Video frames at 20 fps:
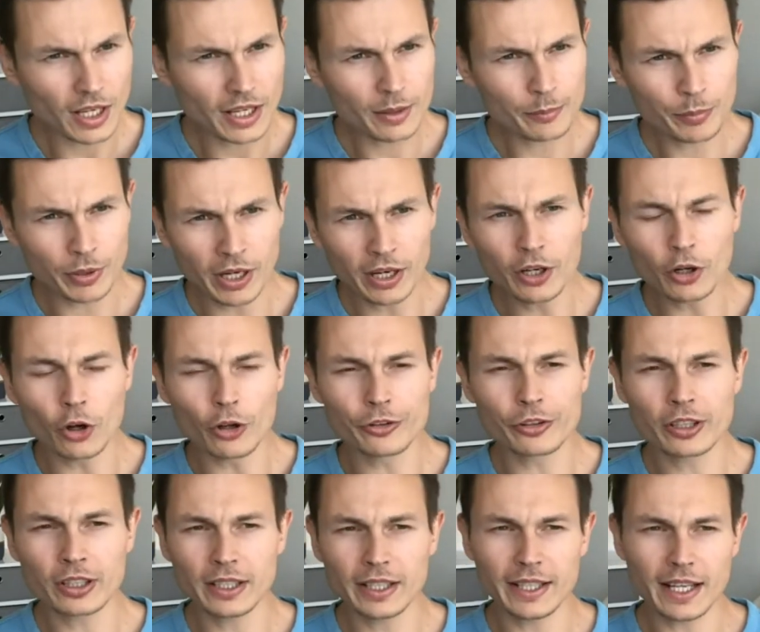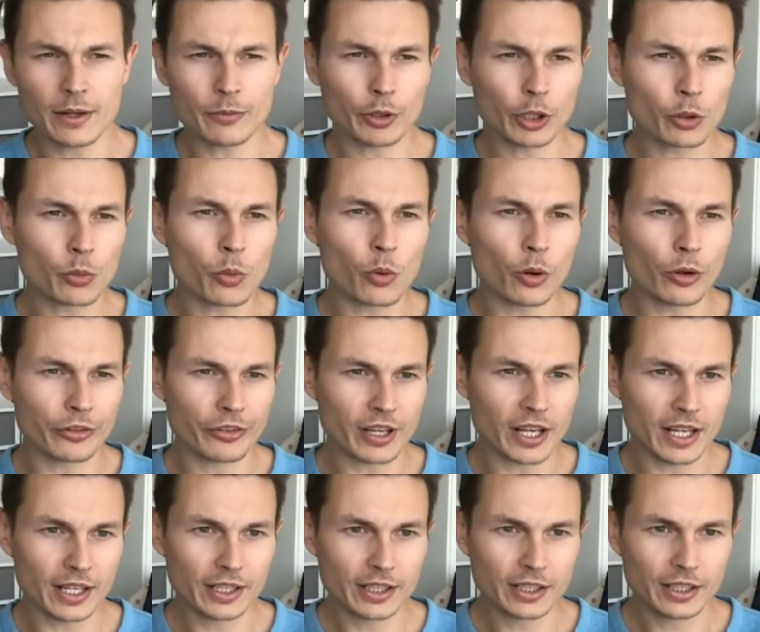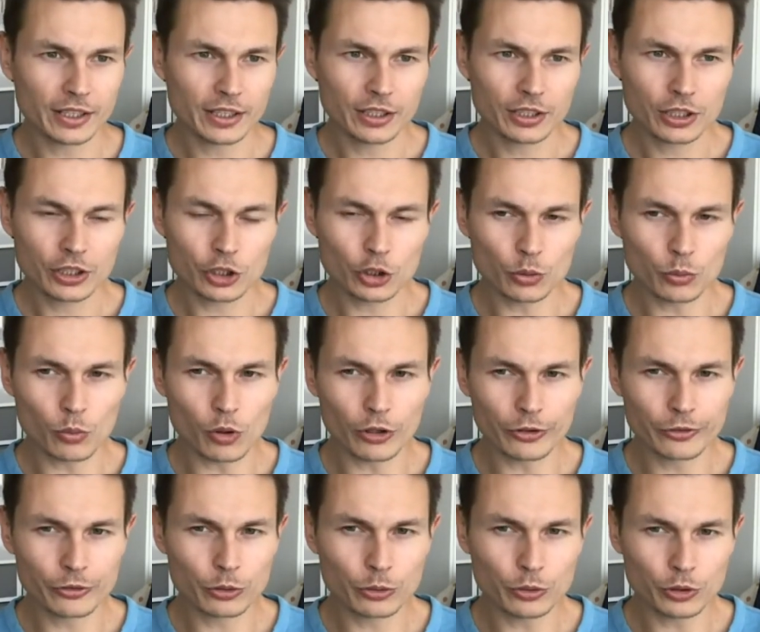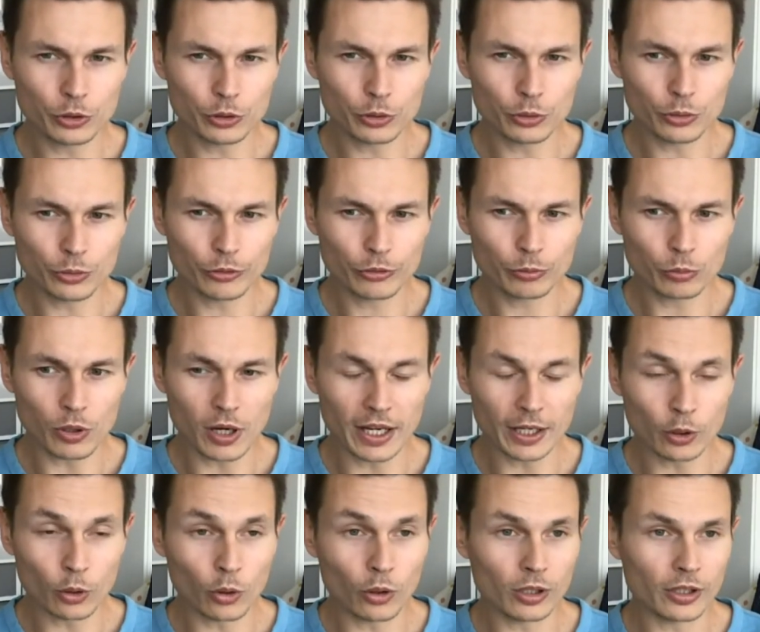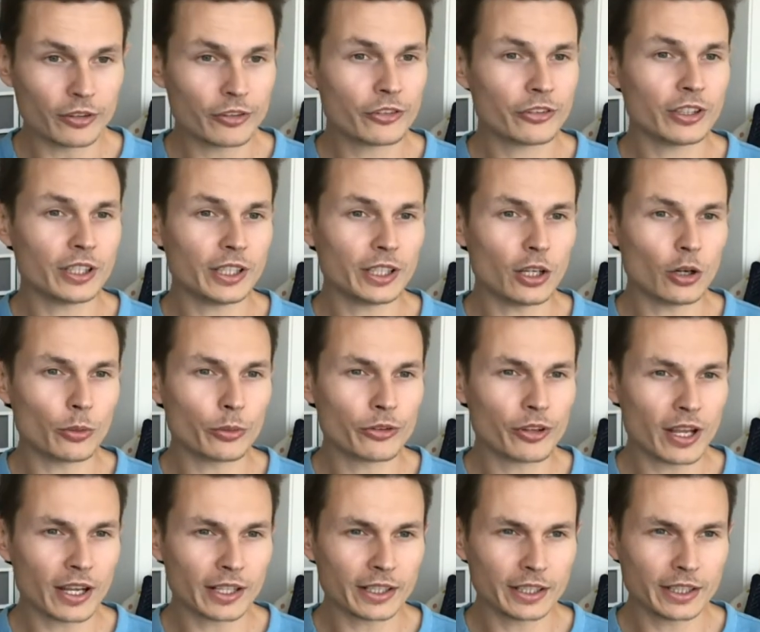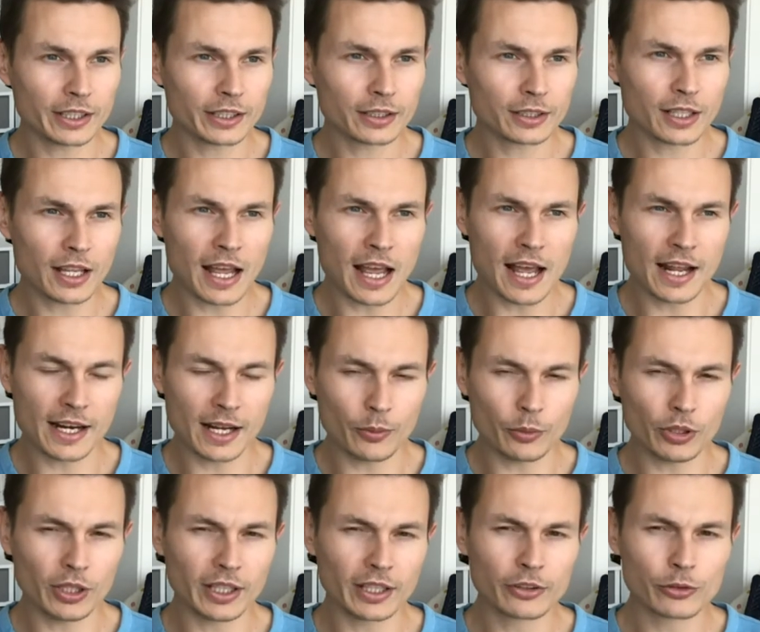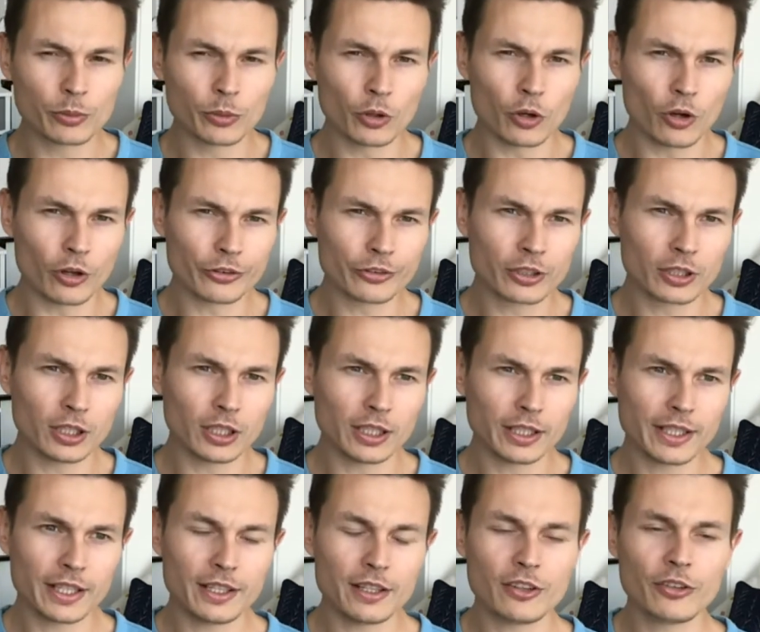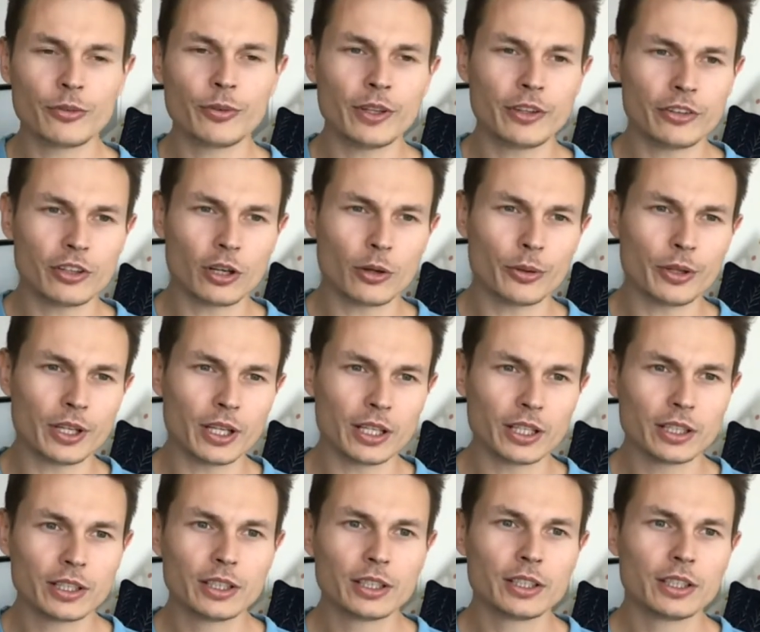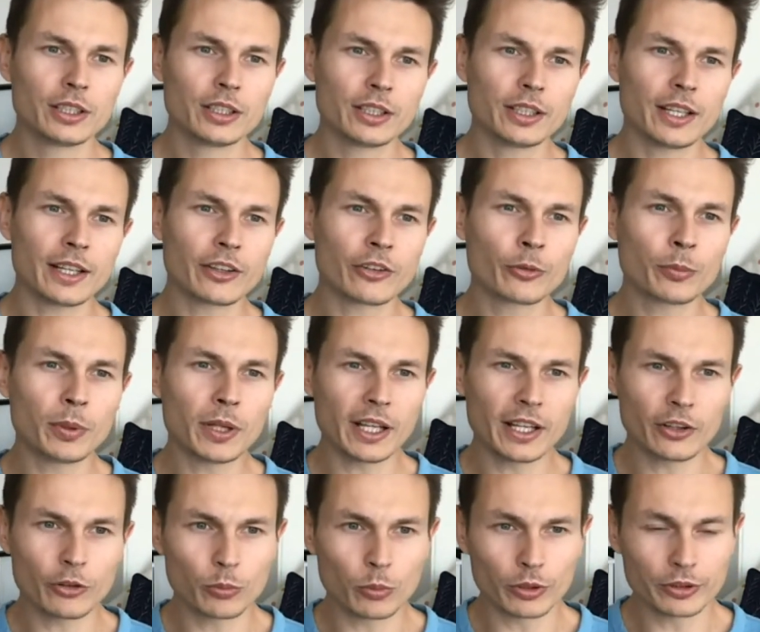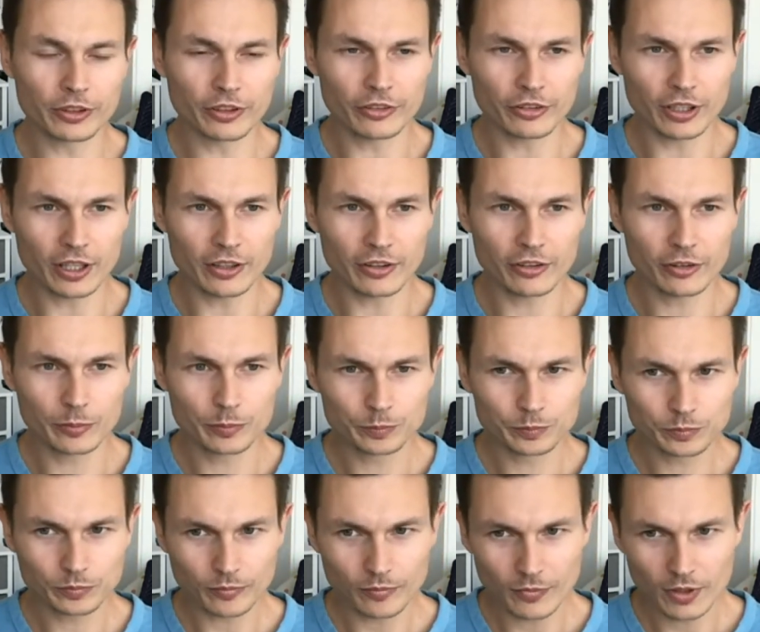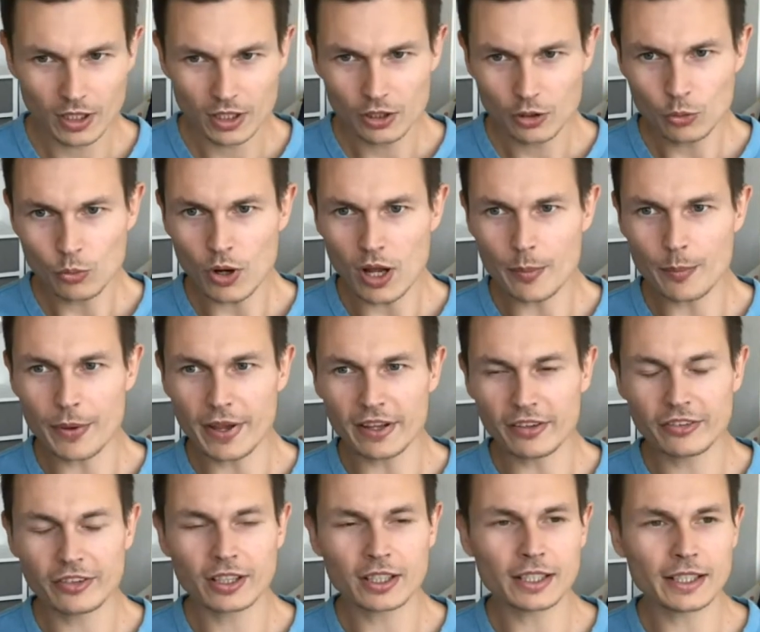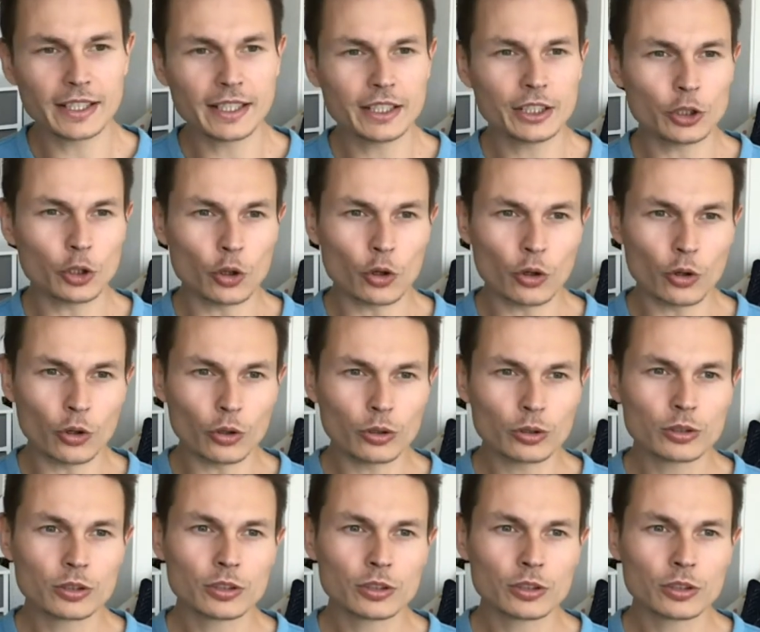periodically, every quarter, you want to use what I call the CEO technique. And I will link to an article in this video that explains what this is, where basically you're